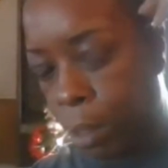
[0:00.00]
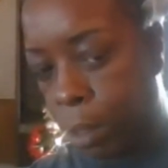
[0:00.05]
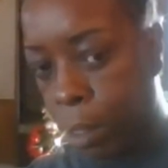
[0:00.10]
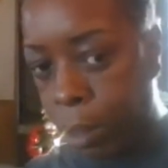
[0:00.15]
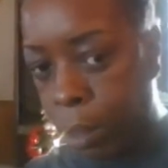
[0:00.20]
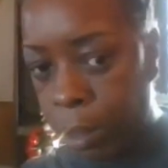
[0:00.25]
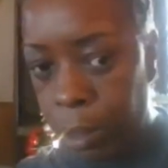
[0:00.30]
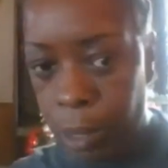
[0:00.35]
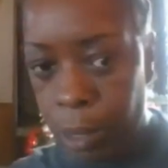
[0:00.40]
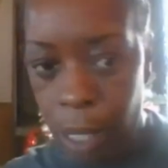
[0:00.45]

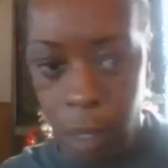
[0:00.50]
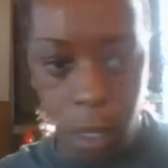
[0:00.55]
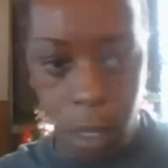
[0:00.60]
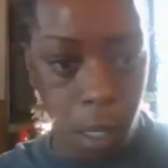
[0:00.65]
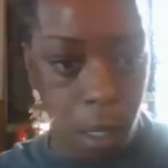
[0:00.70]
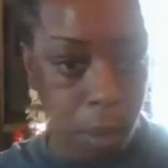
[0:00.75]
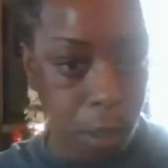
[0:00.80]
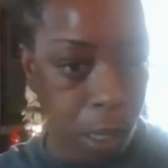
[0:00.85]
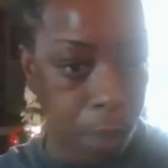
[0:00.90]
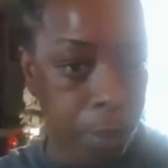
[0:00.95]
Y'all think the
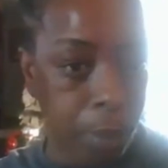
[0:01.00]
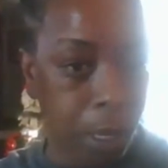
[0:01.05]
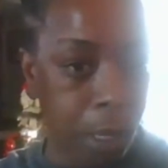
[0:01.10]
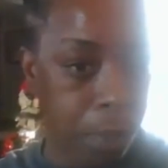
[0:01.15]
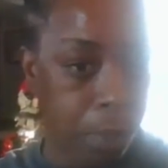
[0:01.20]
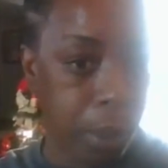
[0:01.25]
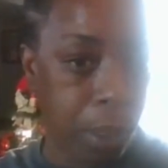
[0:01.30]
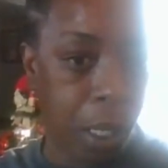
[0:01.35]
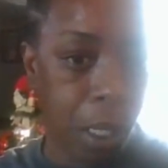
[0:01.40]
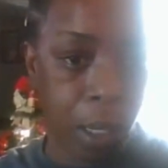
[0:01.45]
alcohol coming out
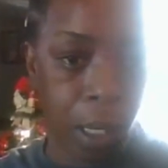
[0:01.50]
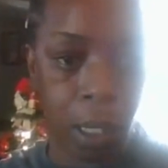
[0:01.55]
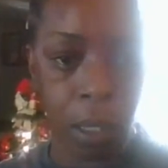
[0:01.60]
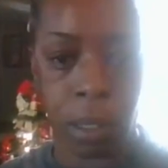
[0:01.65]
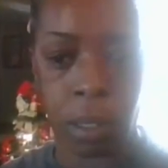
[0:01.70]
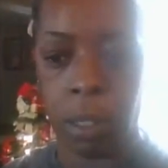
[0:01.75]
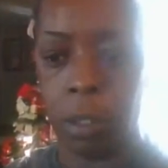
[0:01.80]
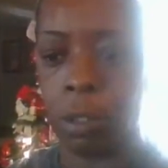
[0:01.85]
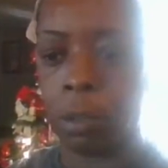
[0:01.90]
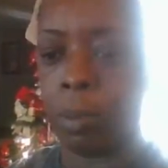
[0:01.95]
of me. Y'all got to
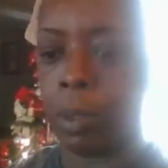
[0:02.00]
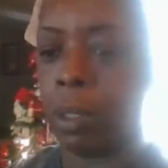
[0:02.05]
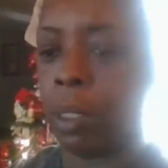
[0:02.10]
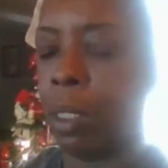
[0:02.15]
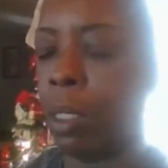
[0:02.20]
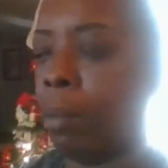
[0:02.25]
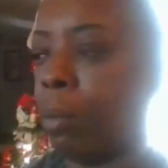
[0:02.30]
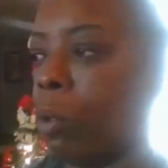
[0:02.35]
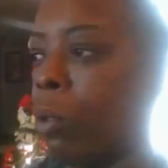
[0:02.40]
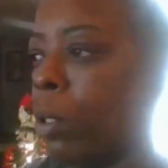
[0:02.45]
excuse me. And
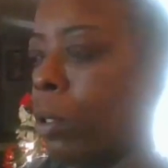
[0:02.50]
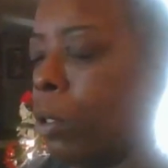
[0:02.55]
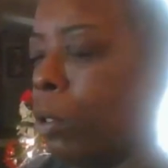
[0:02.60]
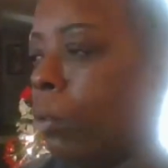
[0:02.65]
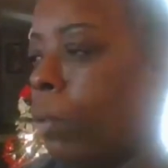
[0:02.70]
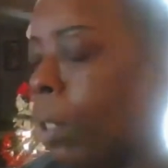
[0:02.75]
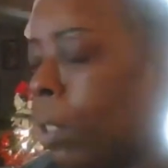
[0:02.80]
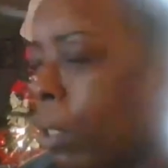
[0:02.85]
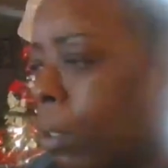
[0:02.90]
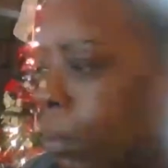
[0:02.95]
then I'm going through